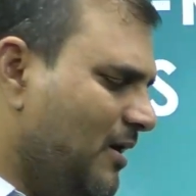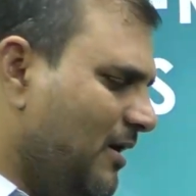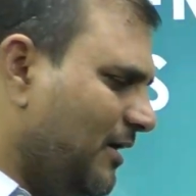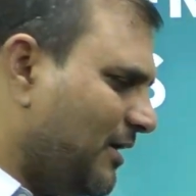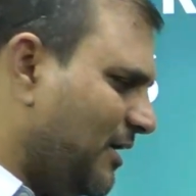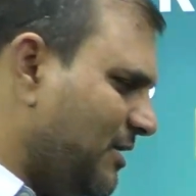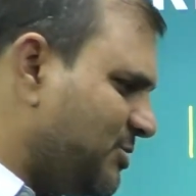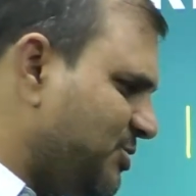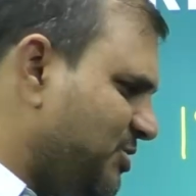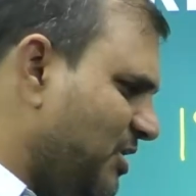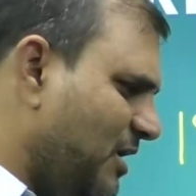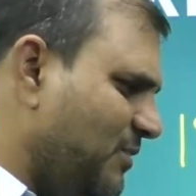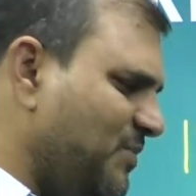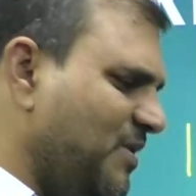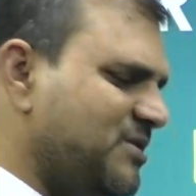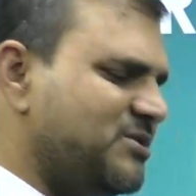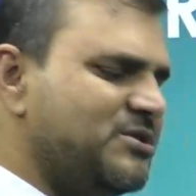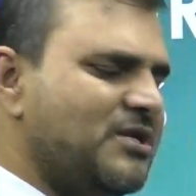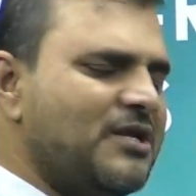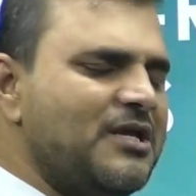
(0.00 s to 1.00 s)
Christian
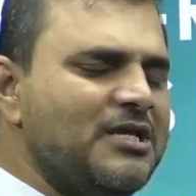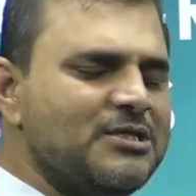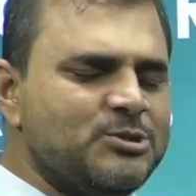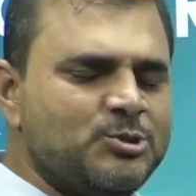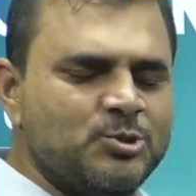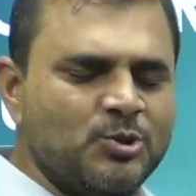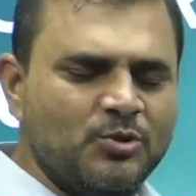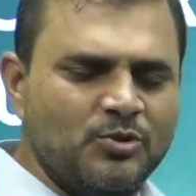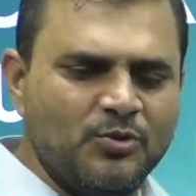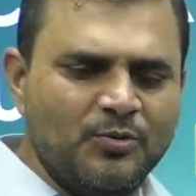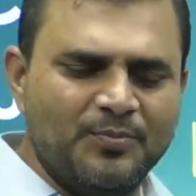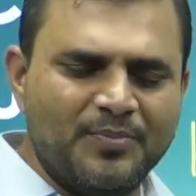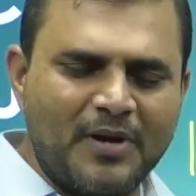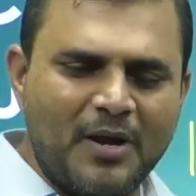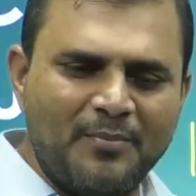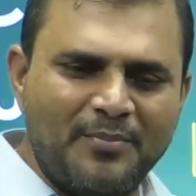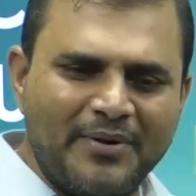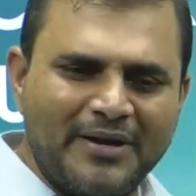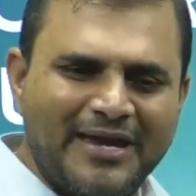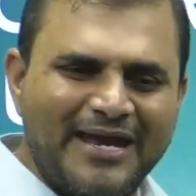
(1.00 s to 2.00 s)
missionaries to
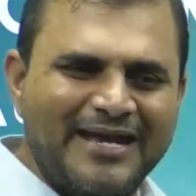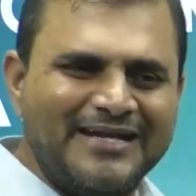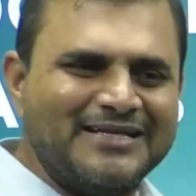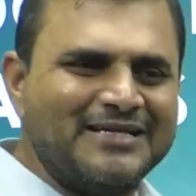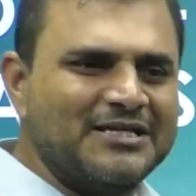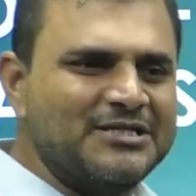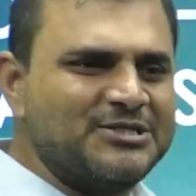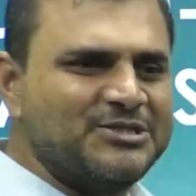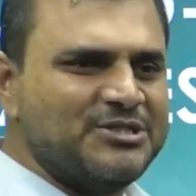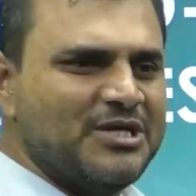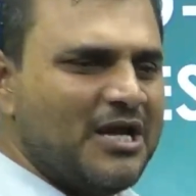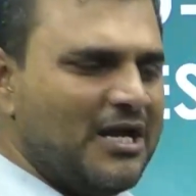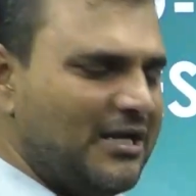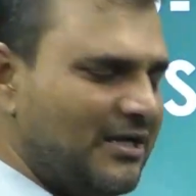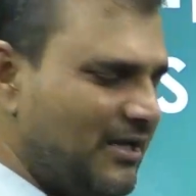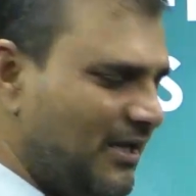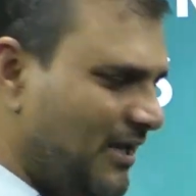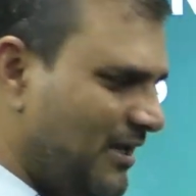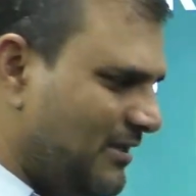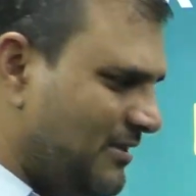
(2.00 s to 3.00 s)
propagate Christianity.